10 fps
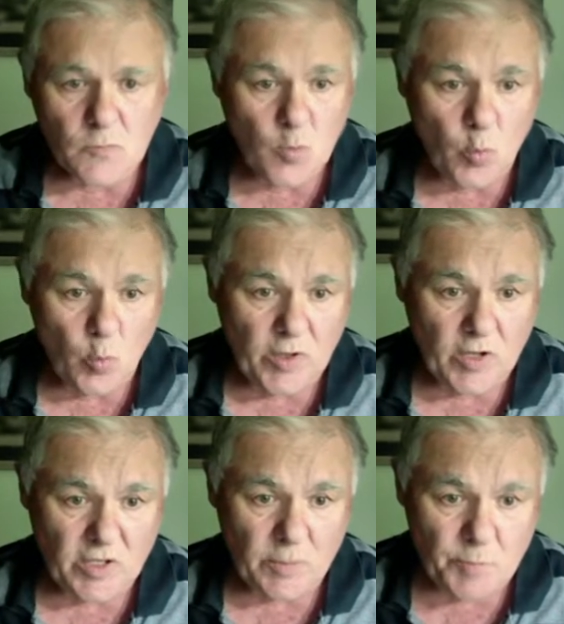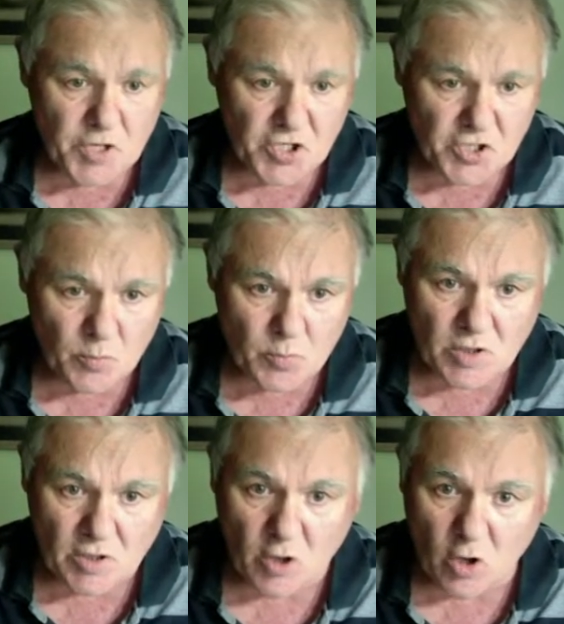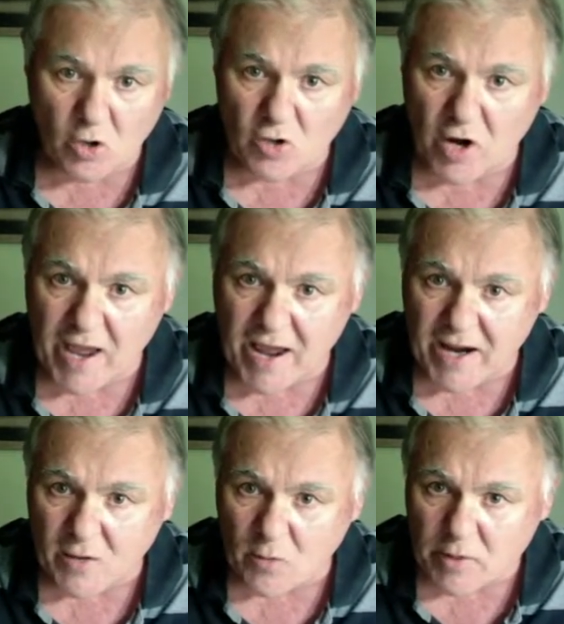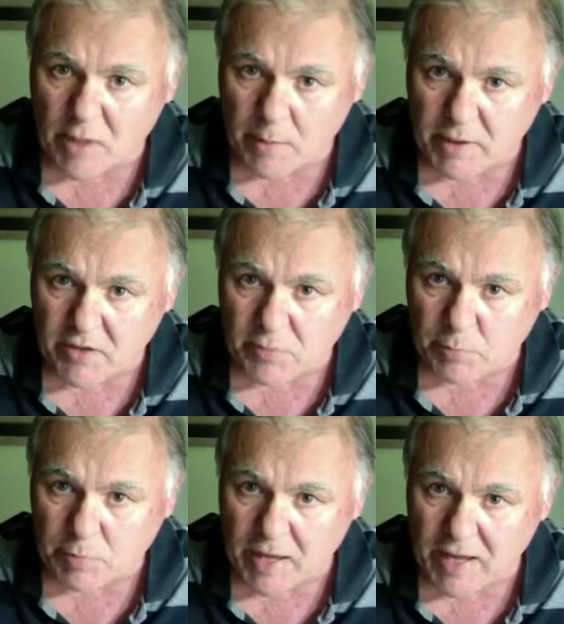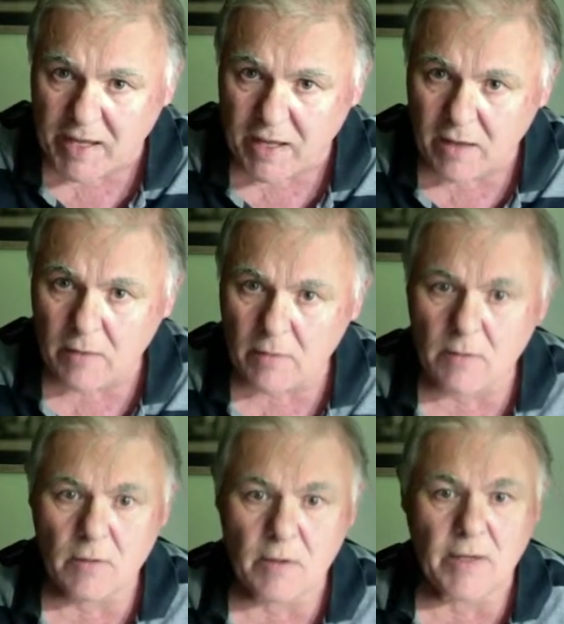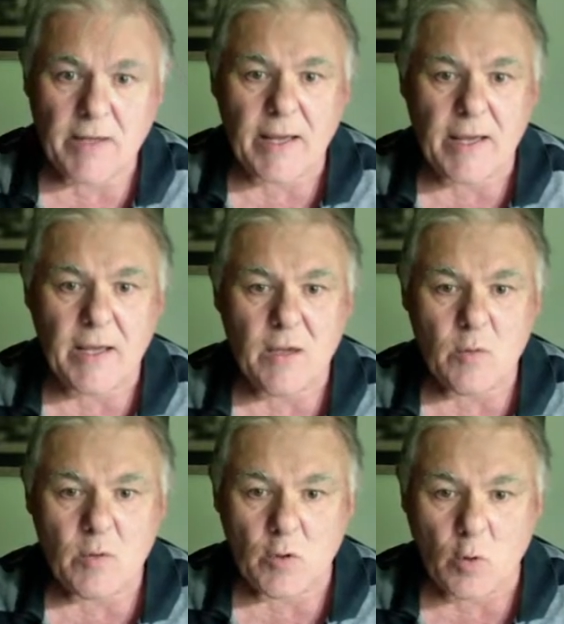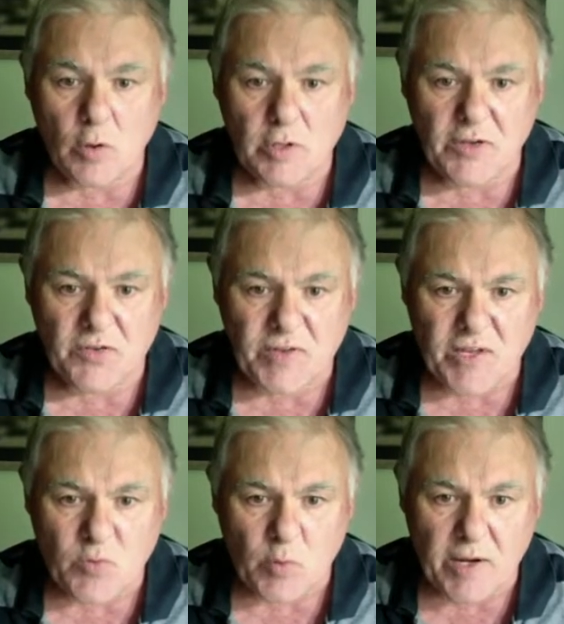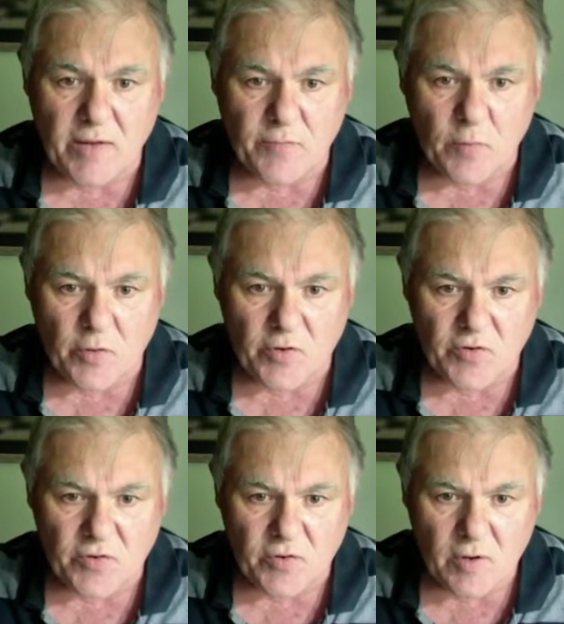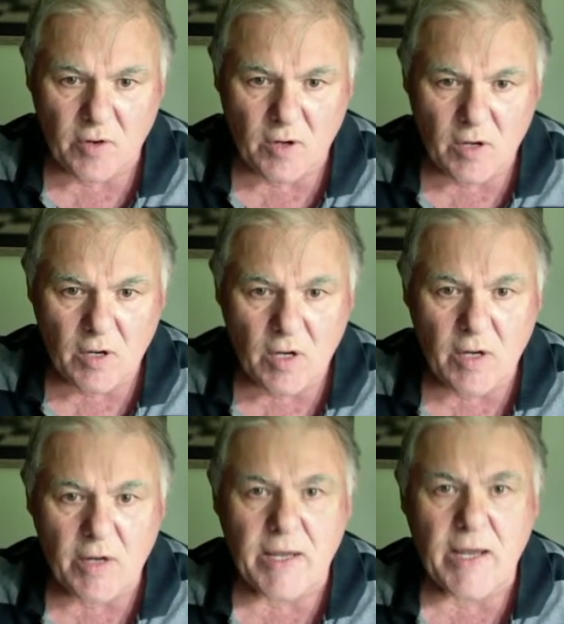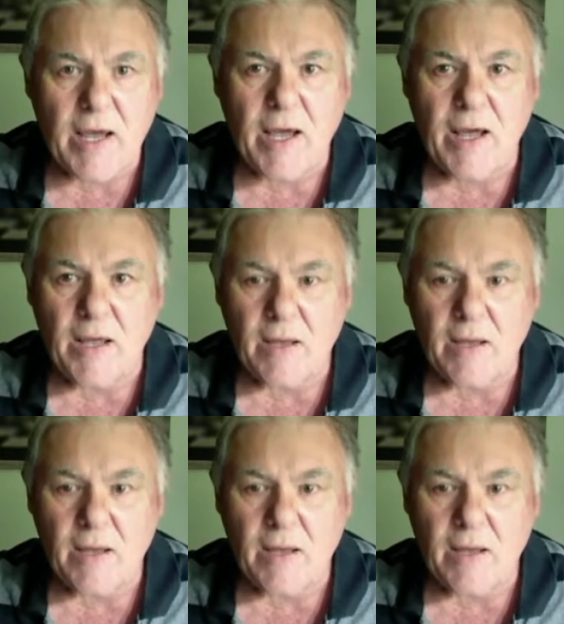We've got the bishop with the long diagonal coming into play. Okay. We've got all these things running for us. Okay.